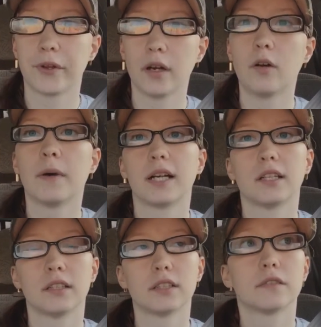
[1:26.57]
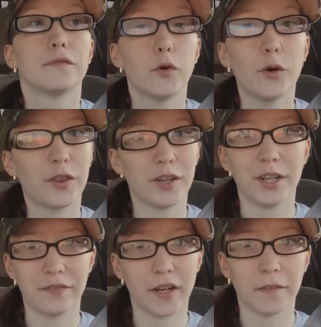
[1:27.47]
oh my goodness, for
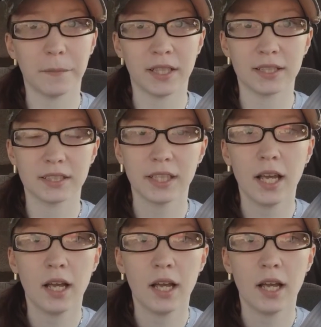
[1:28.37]
35 minutes